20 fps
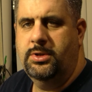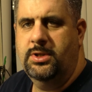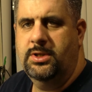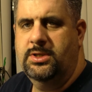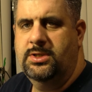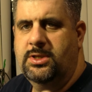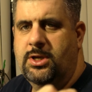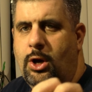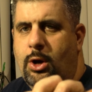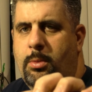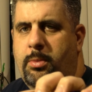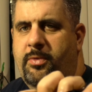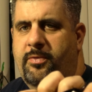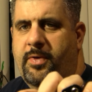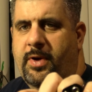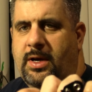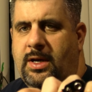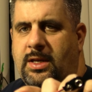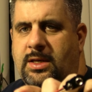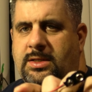to the scope if
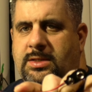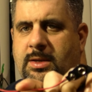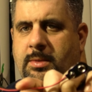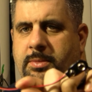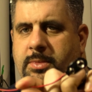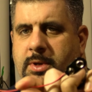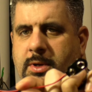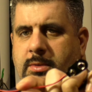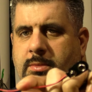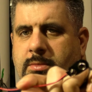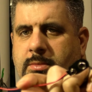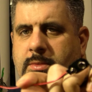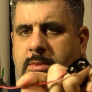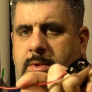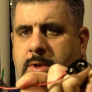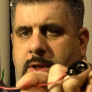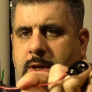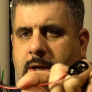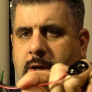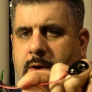I need something,
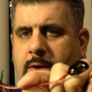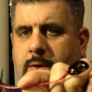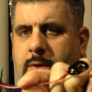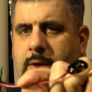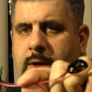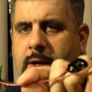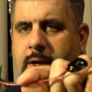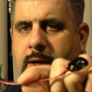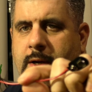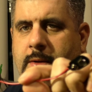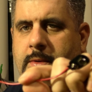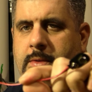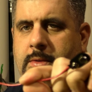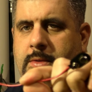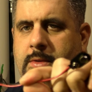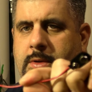you know,